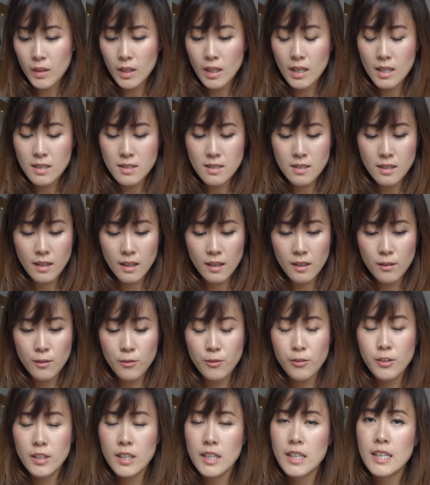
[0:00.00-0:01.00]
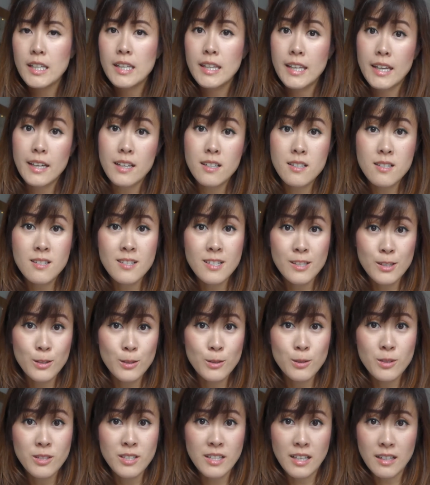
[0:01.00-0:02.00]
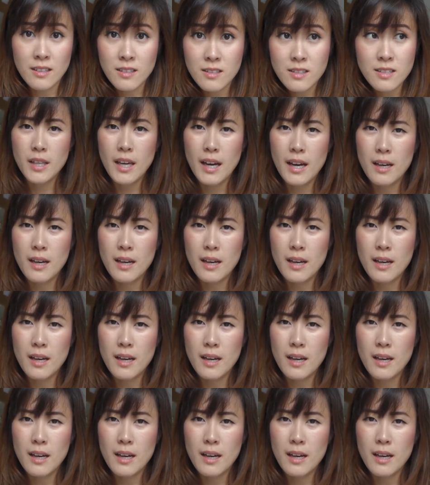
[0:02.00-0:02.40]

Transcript: It's a really nice subtle scent.